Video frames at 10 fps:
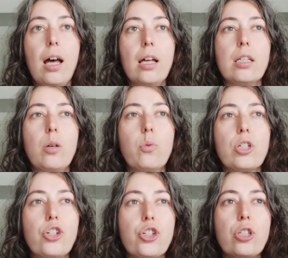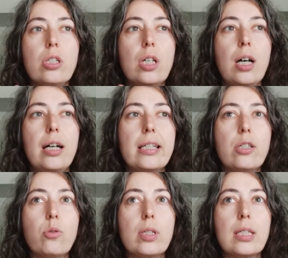And I wish I
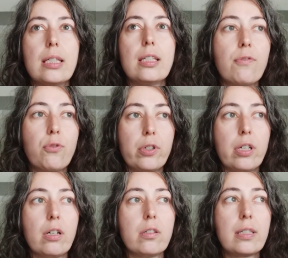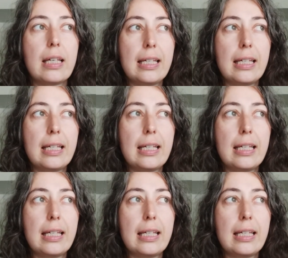do it in different yarns,